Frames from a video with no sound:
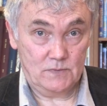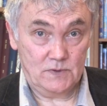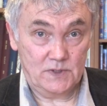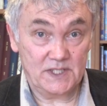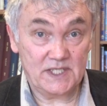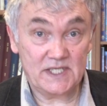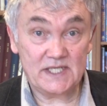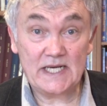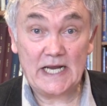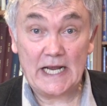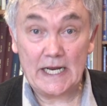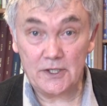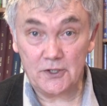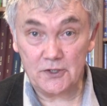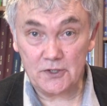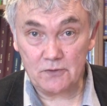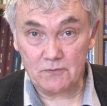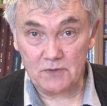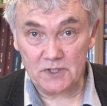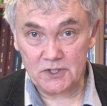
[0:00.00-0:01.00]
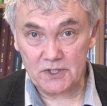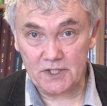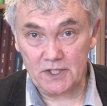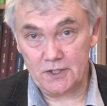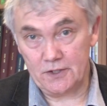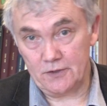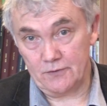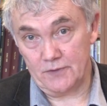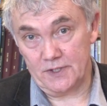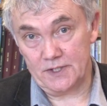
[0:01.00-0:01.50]
the standard to which they
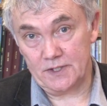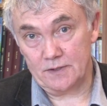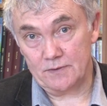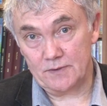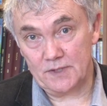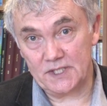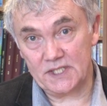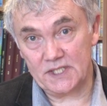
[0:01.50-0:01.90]
do it, the